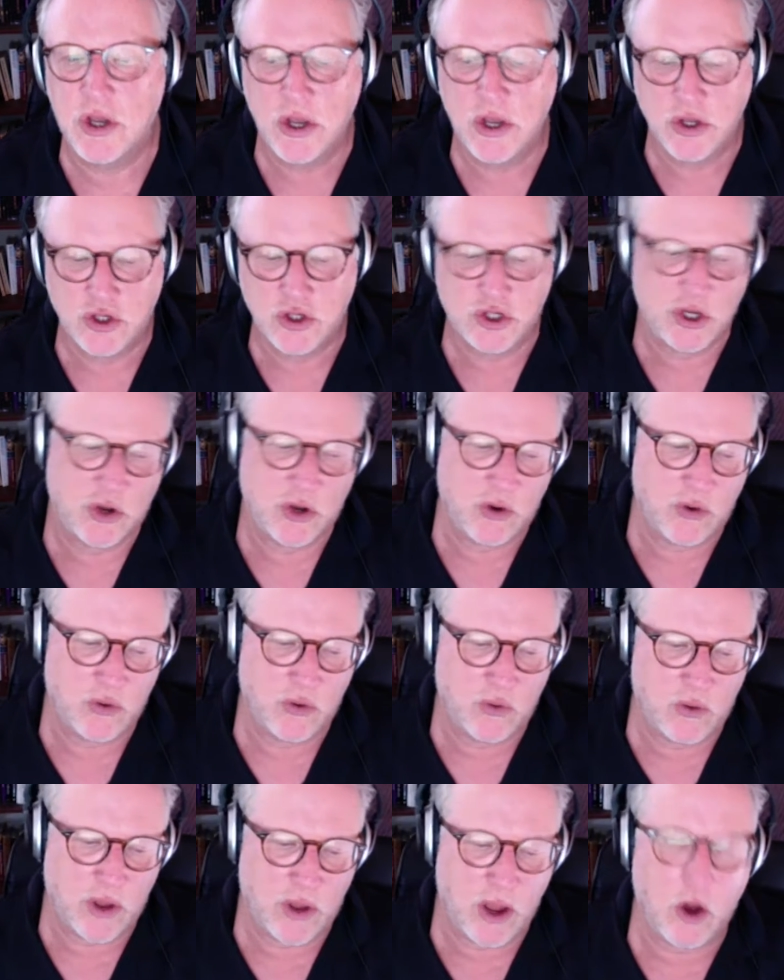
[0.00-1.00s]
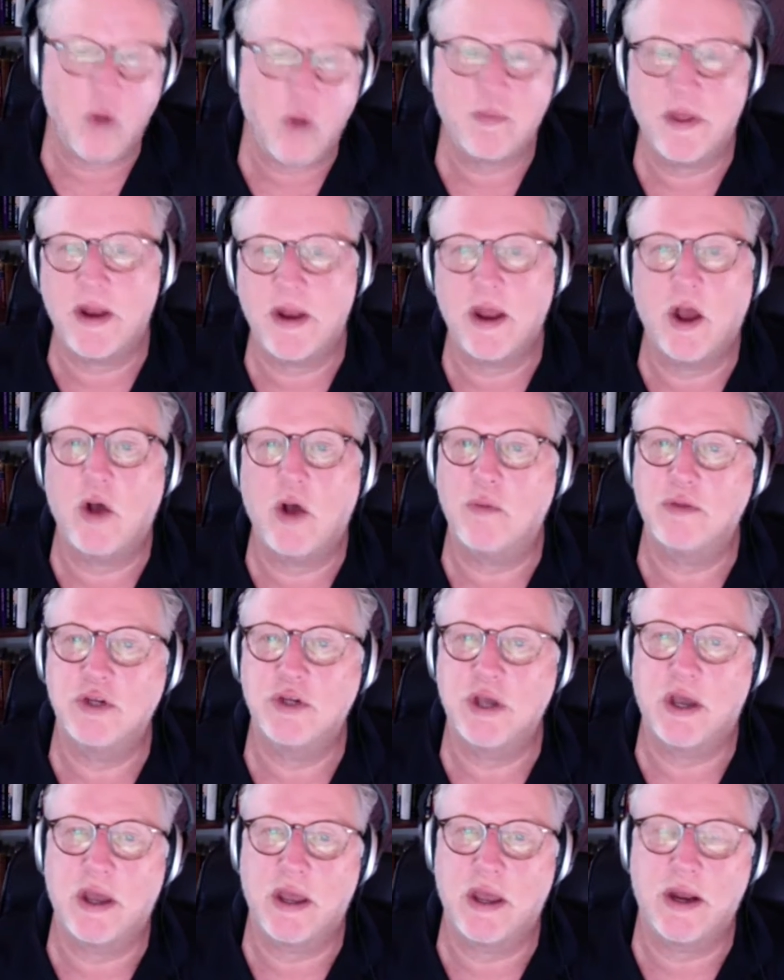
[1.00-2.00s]
So I hope that helps.
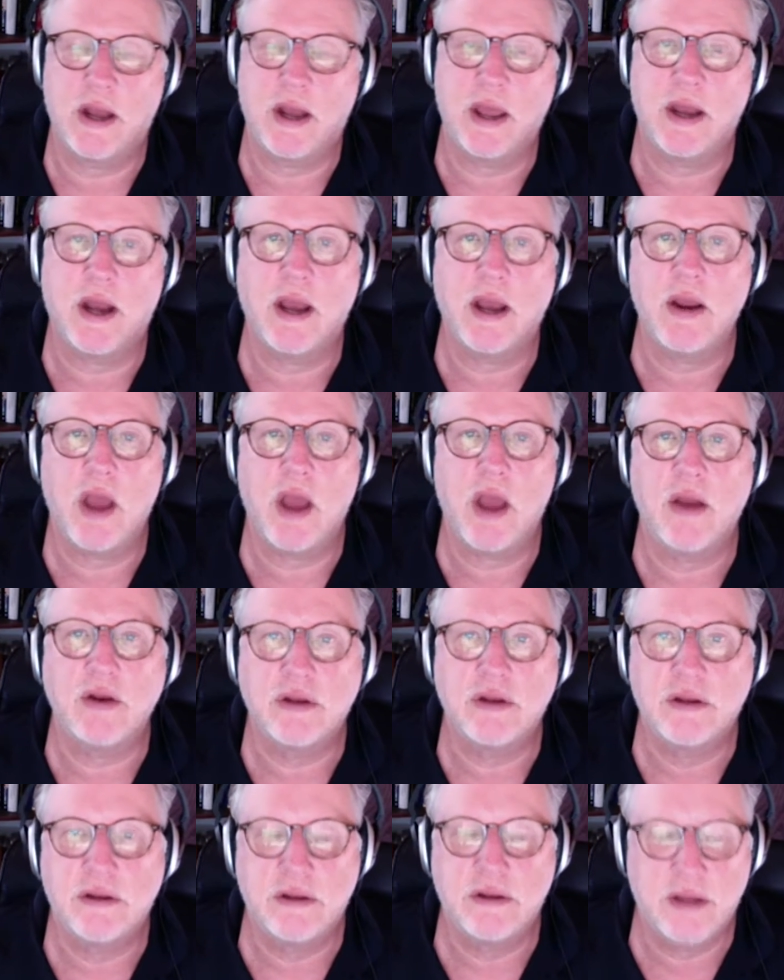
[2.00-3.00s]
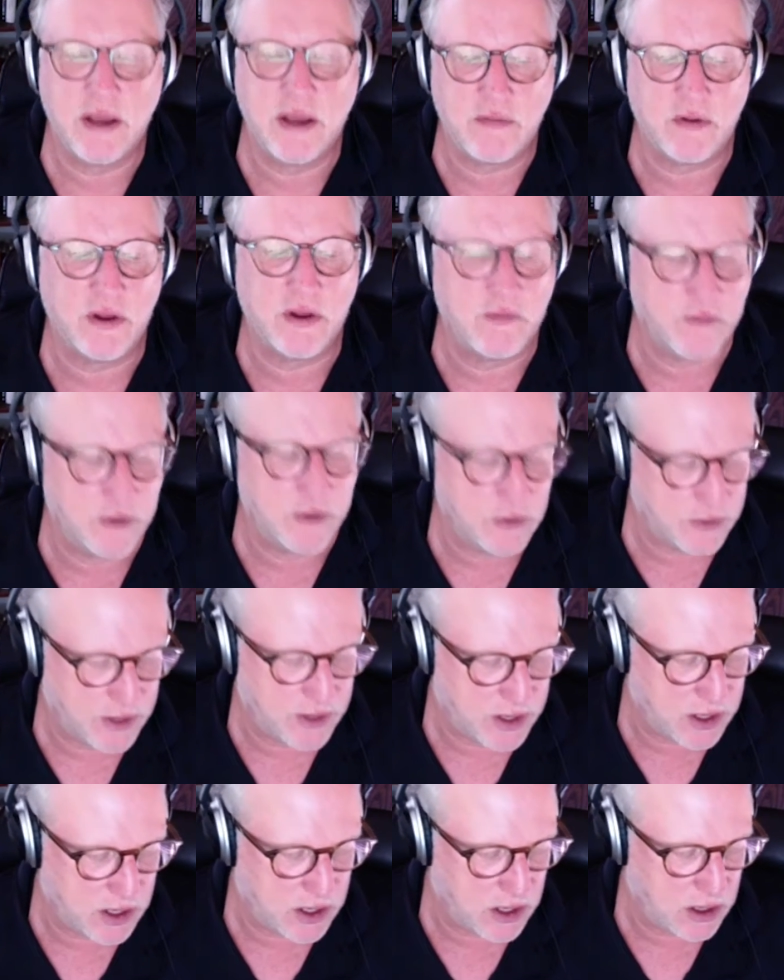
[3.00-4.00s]
Yeah, and I definitely feel
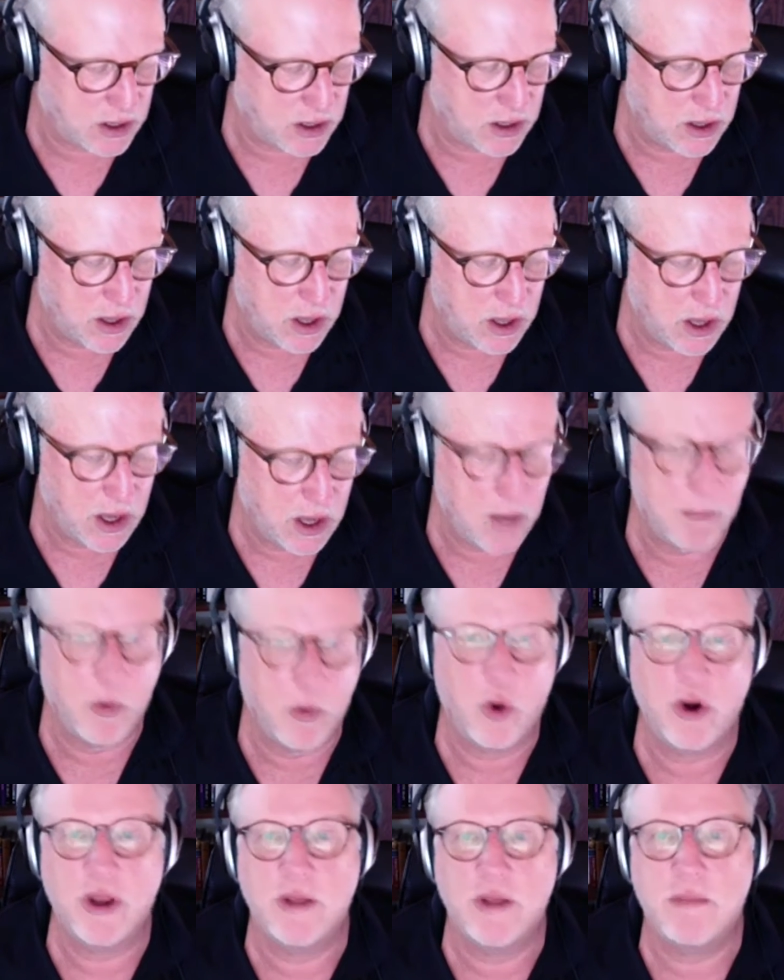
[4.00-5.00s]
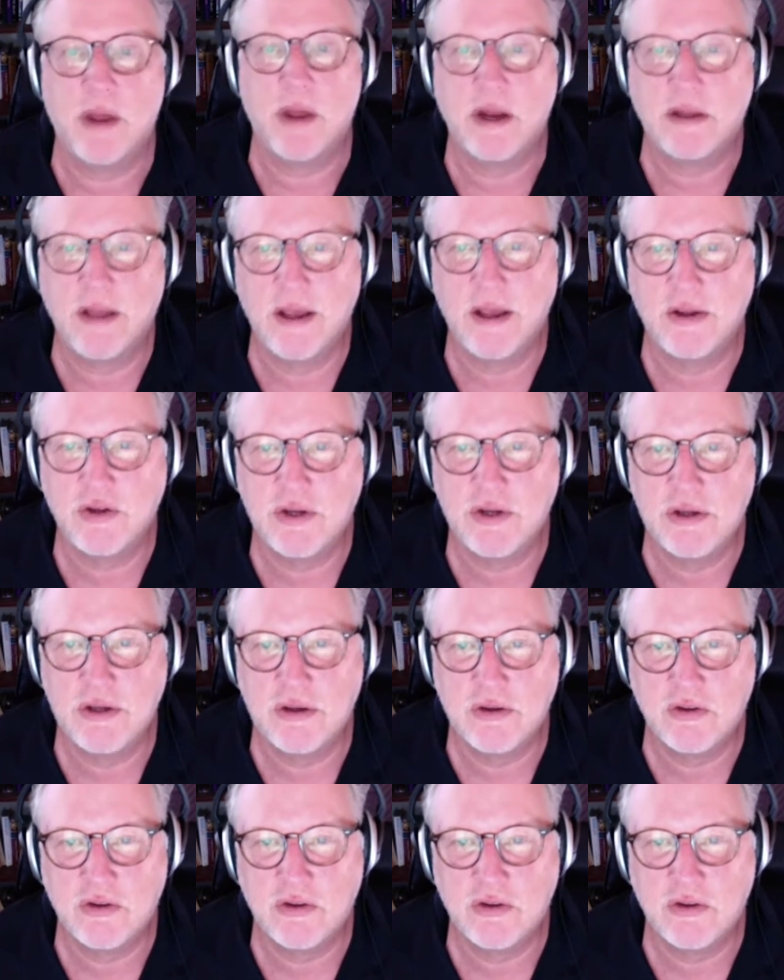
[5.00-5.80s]
that a morning meditation,